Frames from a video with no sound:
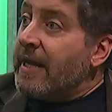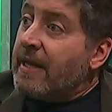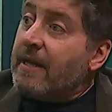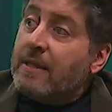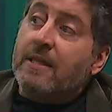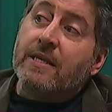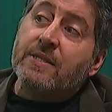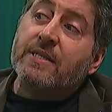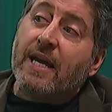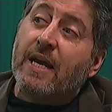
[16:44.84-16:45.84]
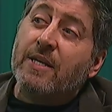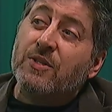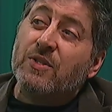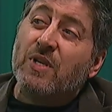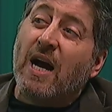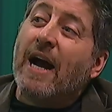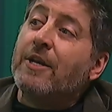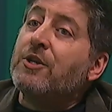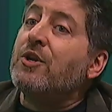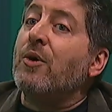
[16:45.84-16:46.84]
In this case, I
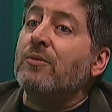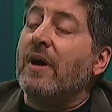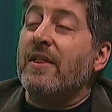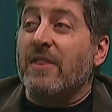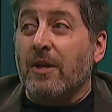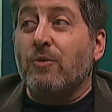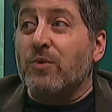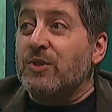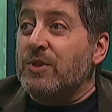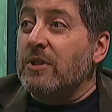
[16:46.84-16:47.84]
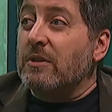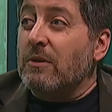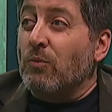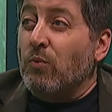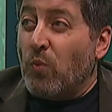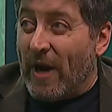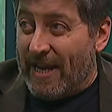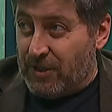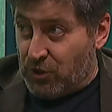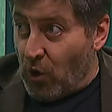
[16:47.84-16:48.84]
think we're still a
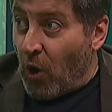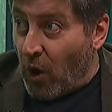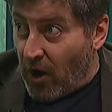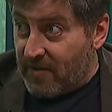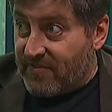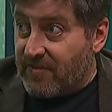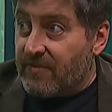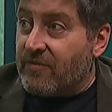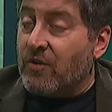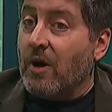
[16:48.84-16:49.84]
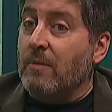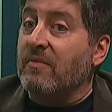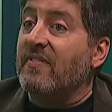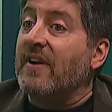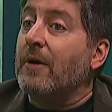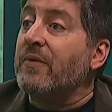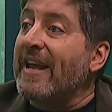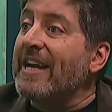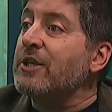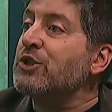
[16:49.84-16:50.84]
ways off from
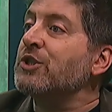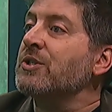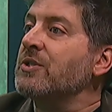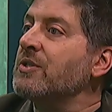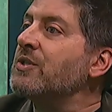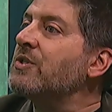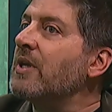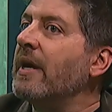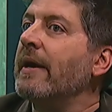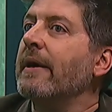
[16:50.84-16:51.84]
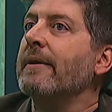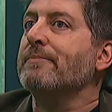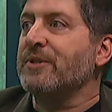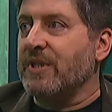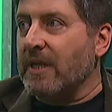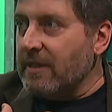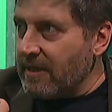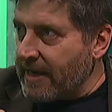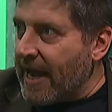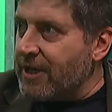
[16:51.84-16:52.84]
foundations, particularly
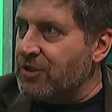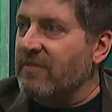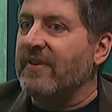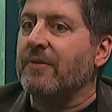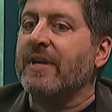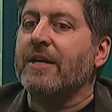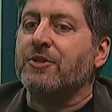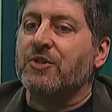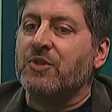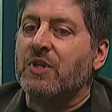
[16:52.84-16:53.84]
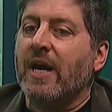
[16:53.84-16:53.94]
national foundations,